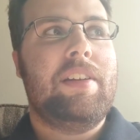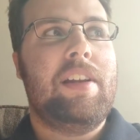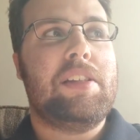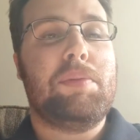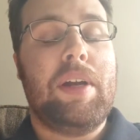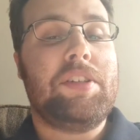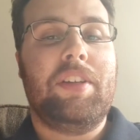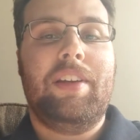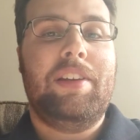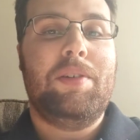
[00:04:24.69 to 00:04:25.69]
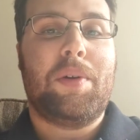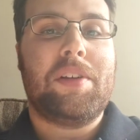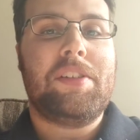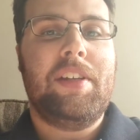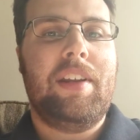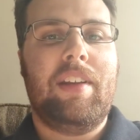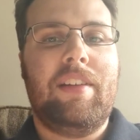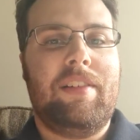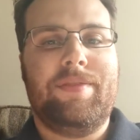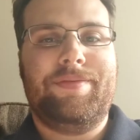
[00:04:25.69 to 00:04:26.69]
And especially in New York City,
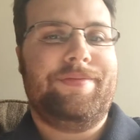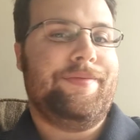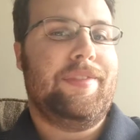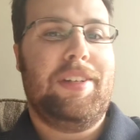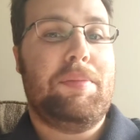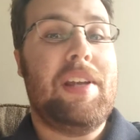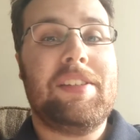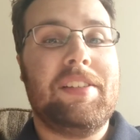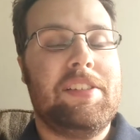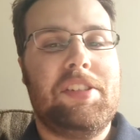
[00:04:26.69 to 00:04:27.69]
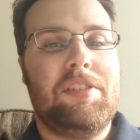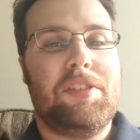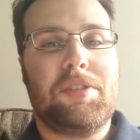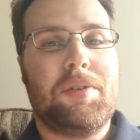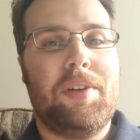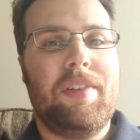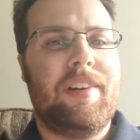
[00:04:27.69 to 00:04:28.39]
you're basically still screwed.